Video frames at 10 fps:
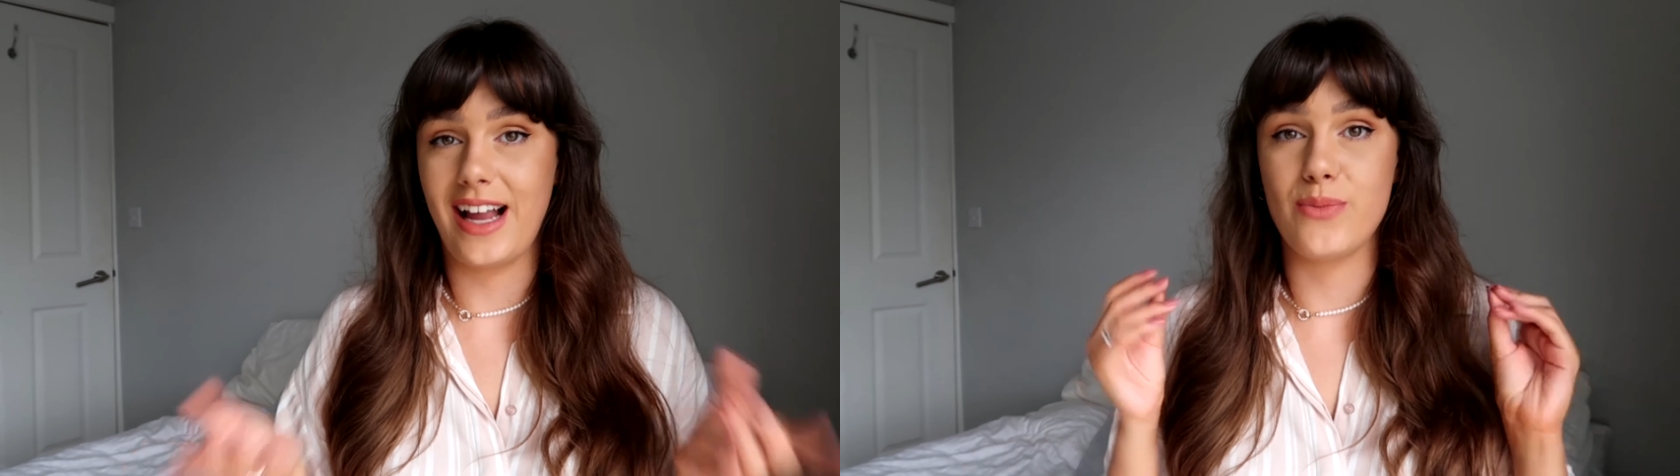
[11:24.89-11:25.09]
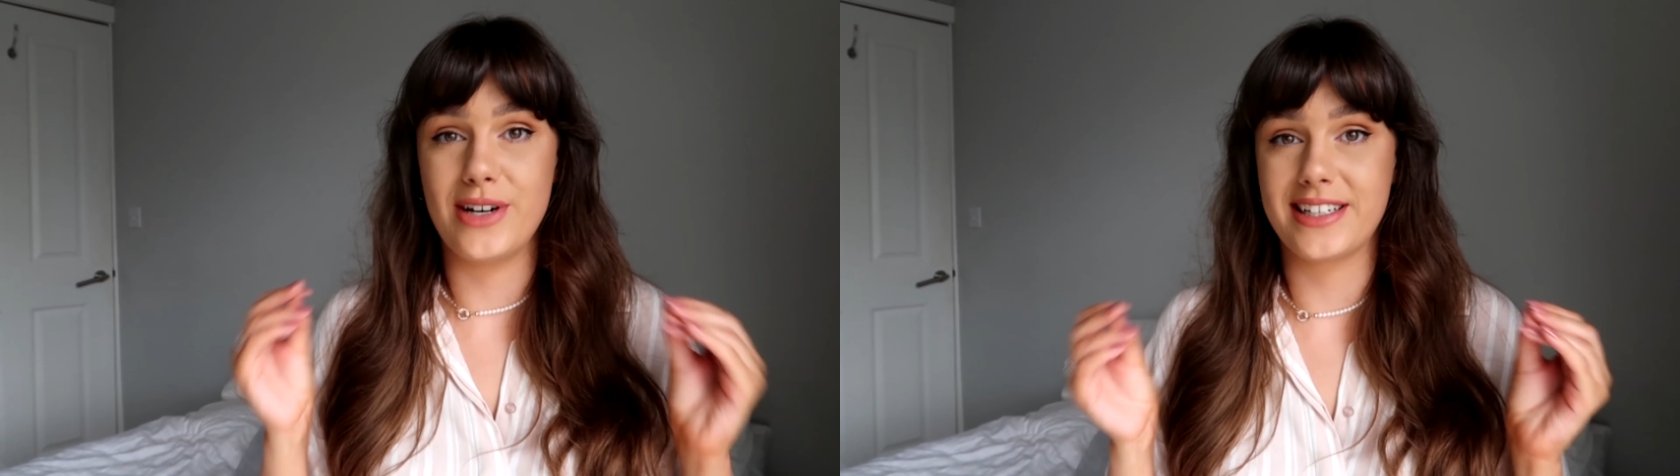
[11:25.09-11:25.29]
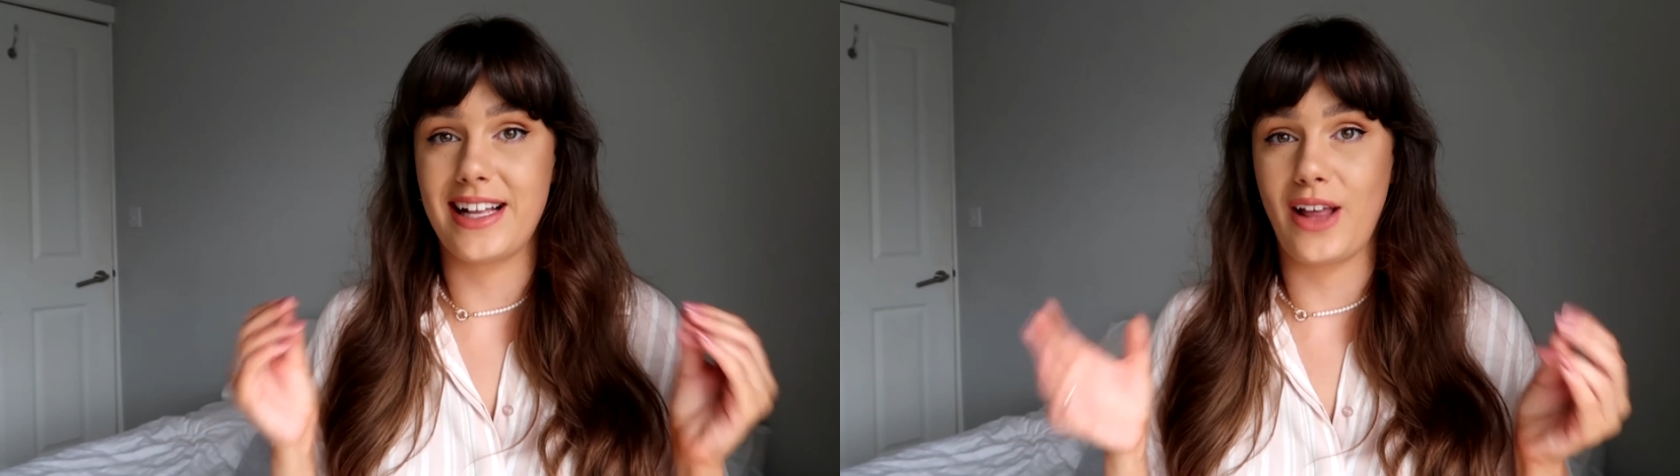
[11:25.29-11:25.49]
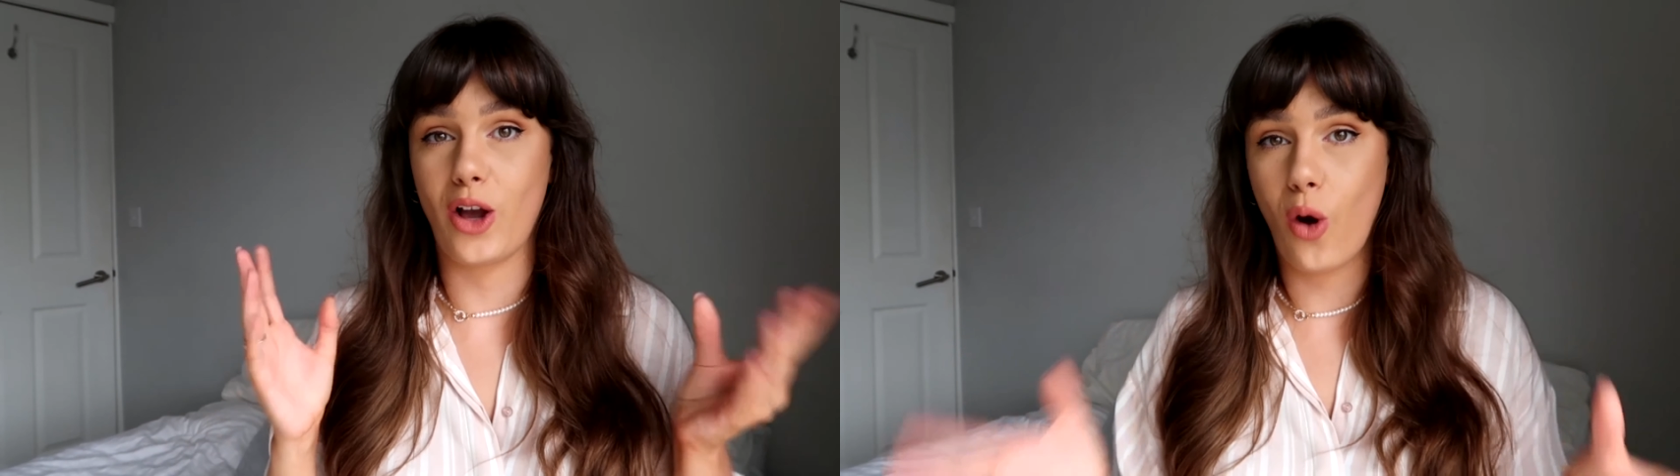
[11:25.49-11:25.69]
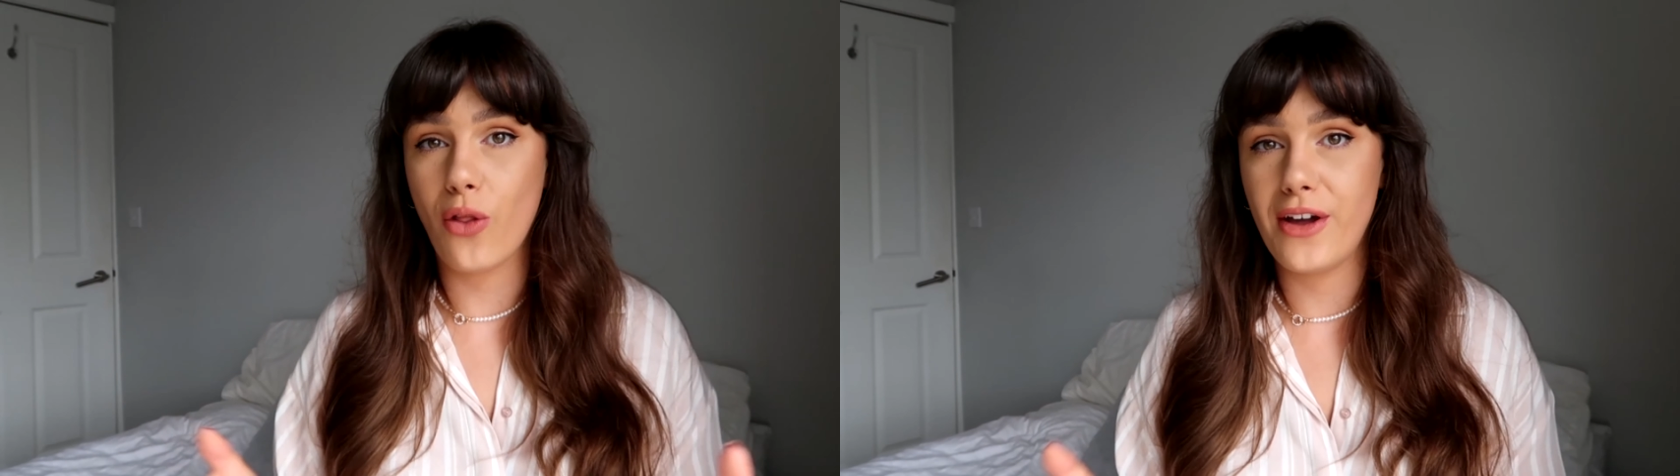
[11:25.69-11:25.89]
I'm really glad that
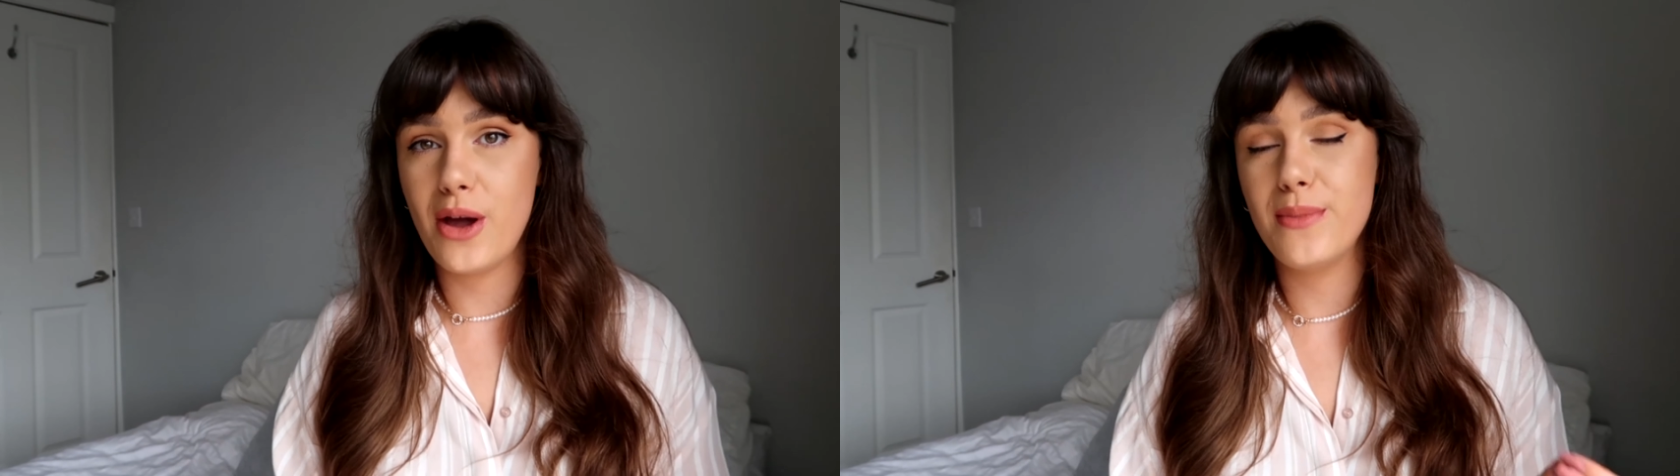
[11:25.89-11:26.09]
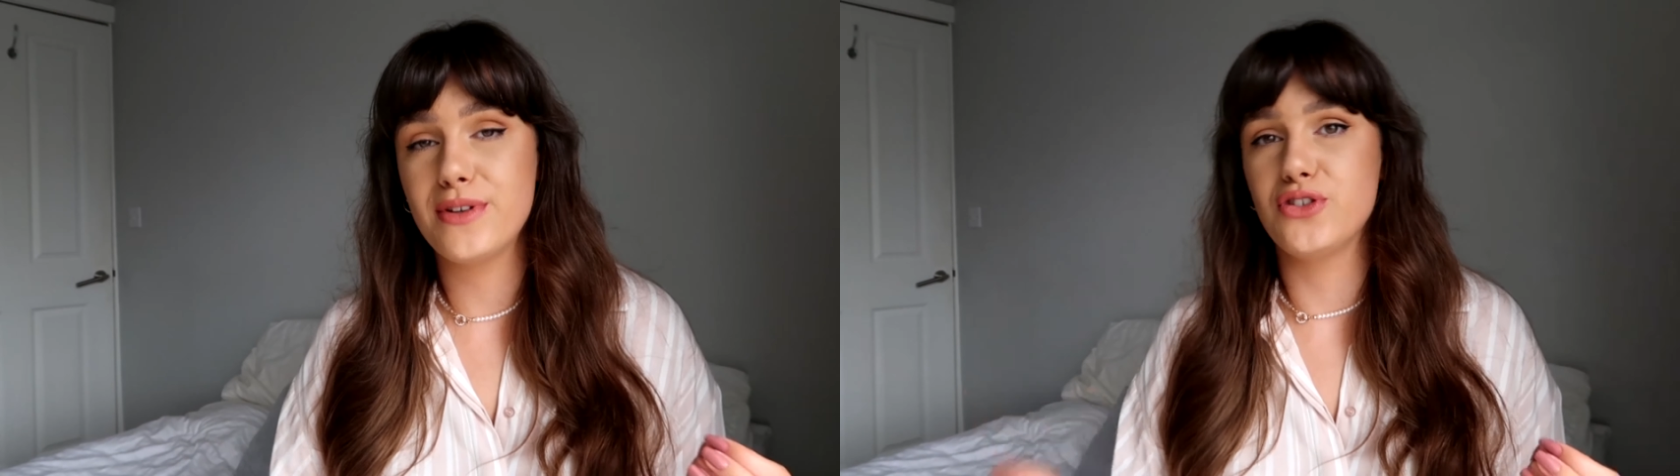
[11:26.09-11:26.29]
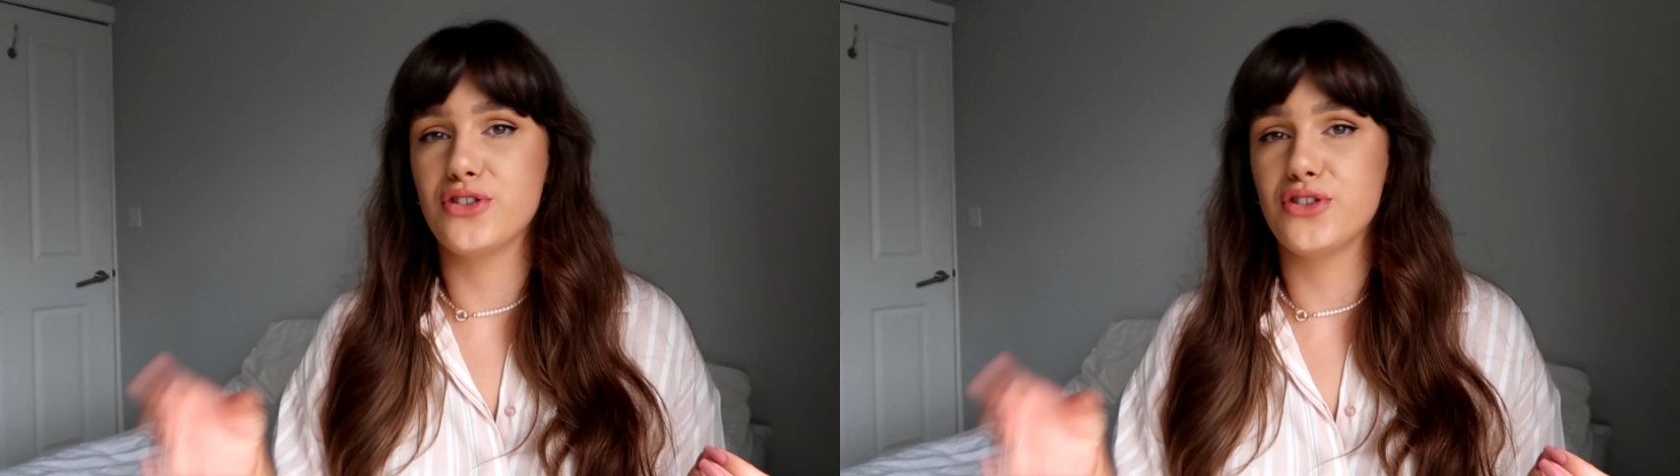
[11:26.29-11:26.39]
I got them and